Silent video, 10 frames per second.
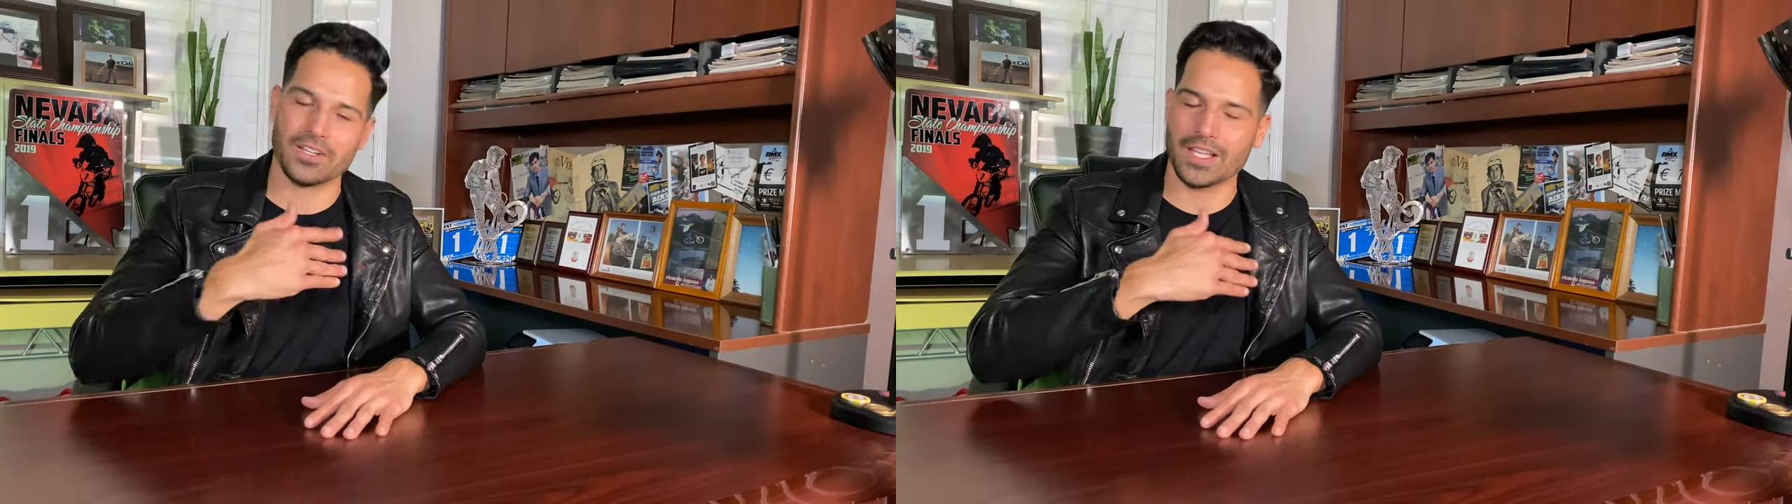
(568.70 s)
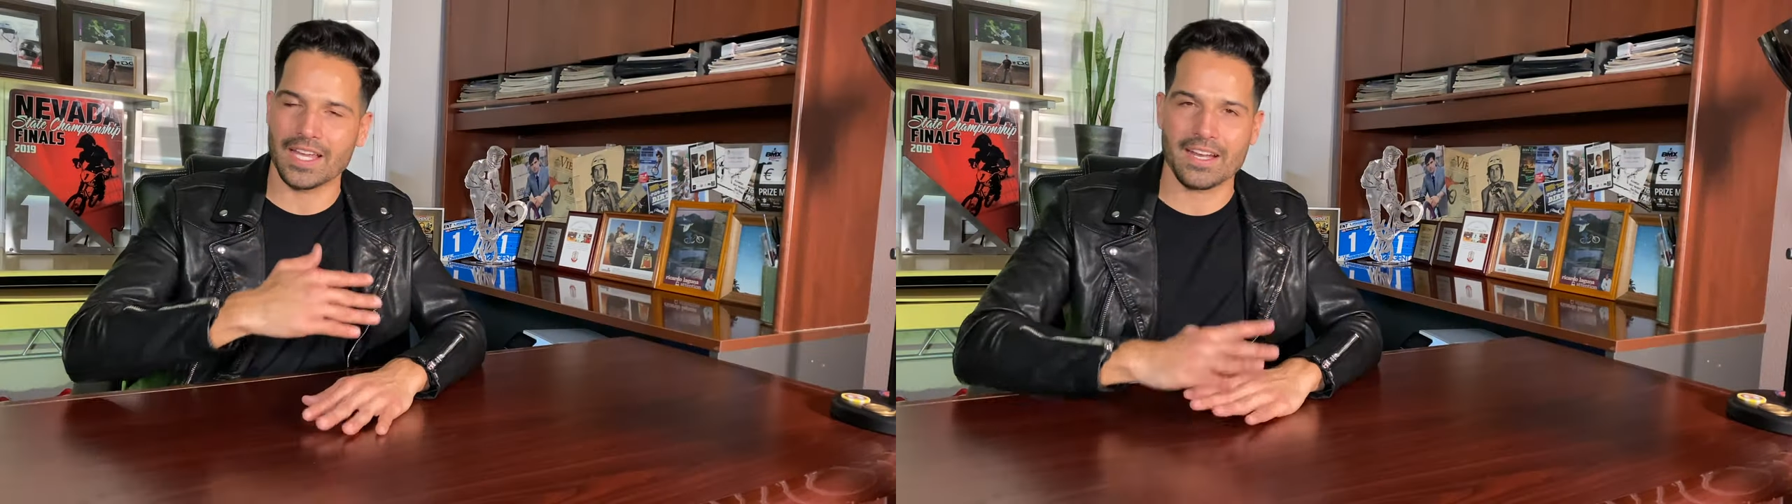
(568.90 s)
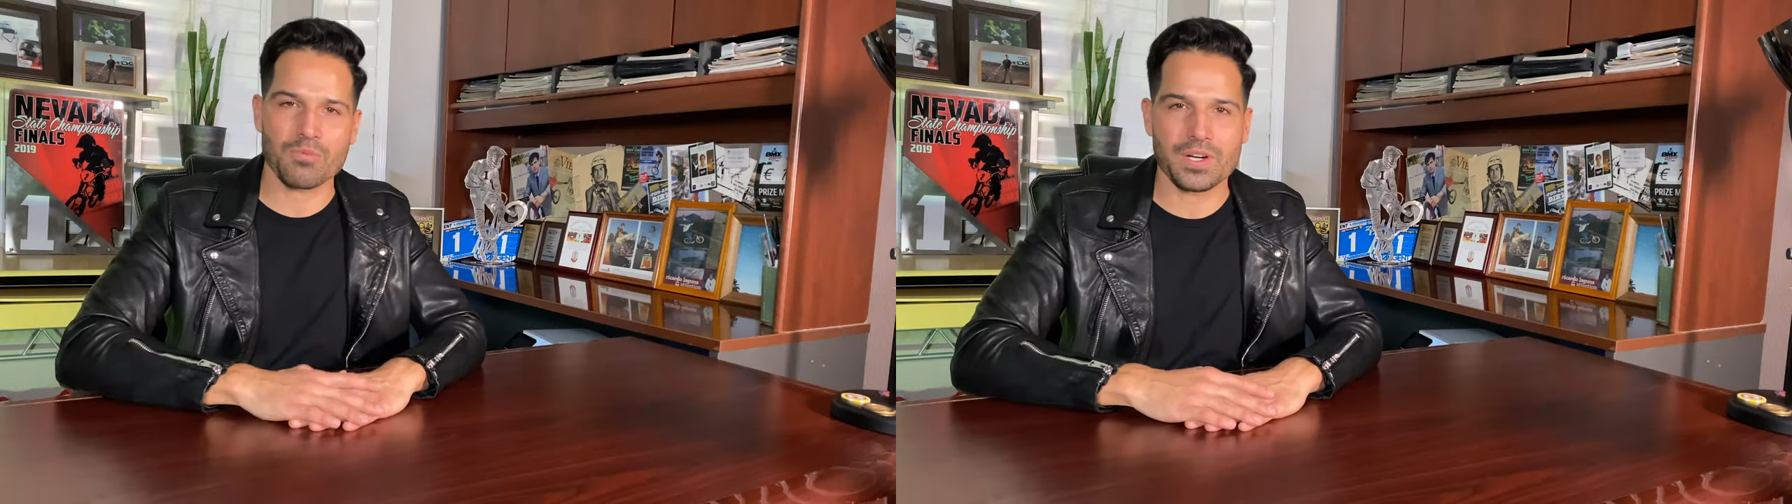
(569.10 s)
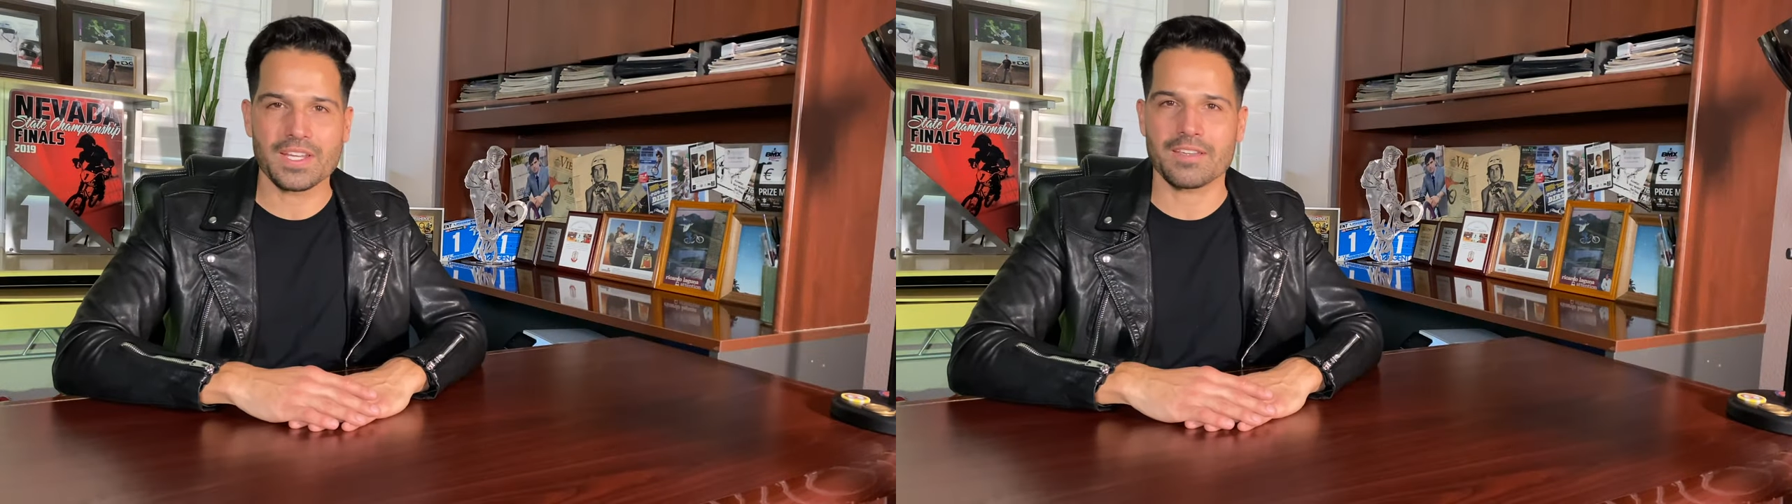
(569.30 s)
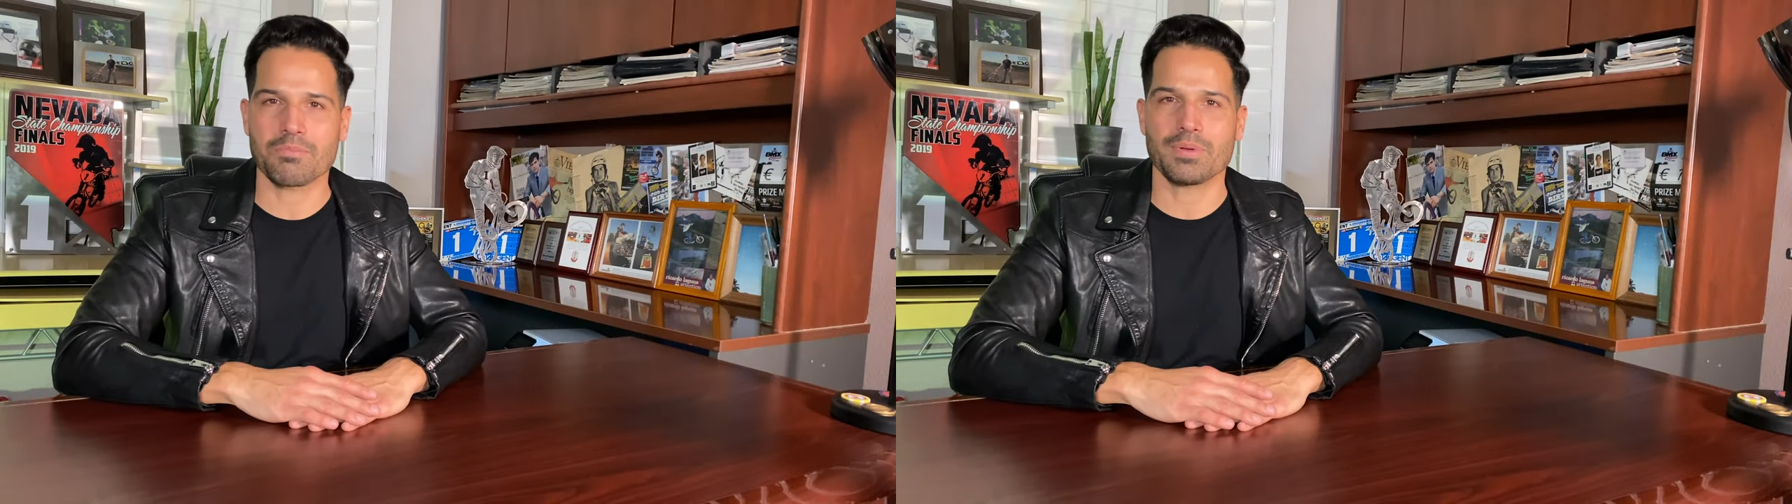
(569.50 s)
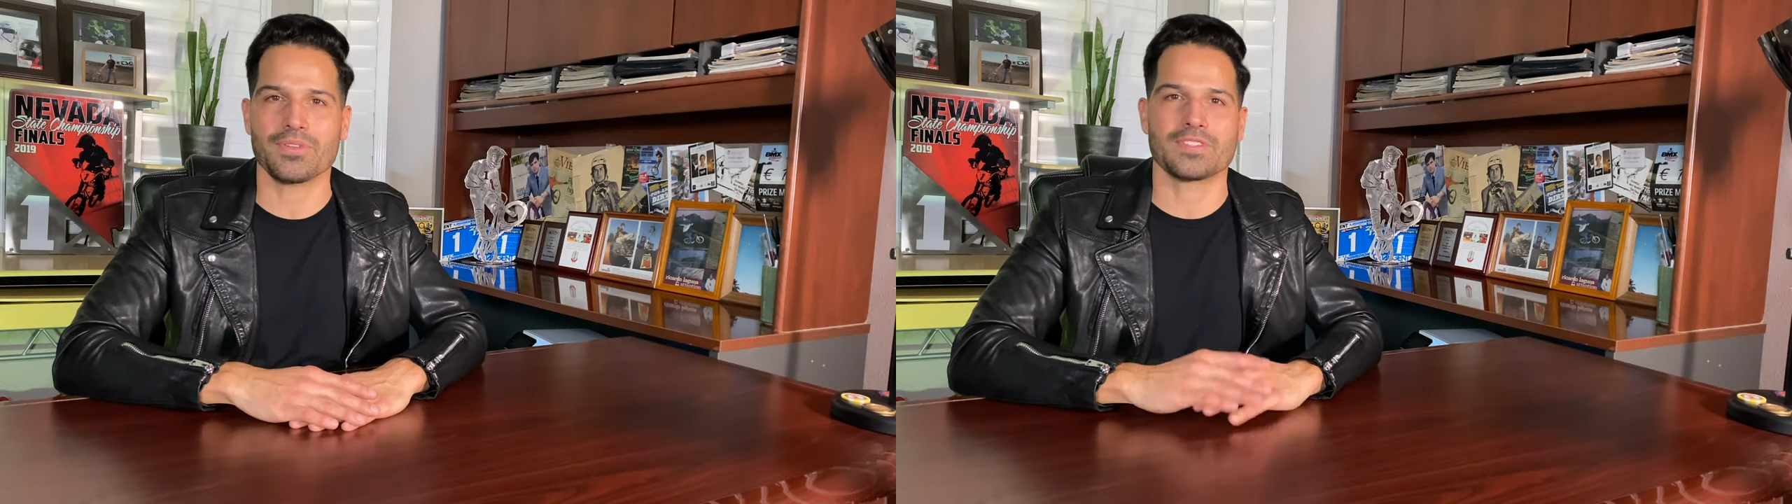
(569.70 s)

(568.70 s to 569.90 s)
of land where you can build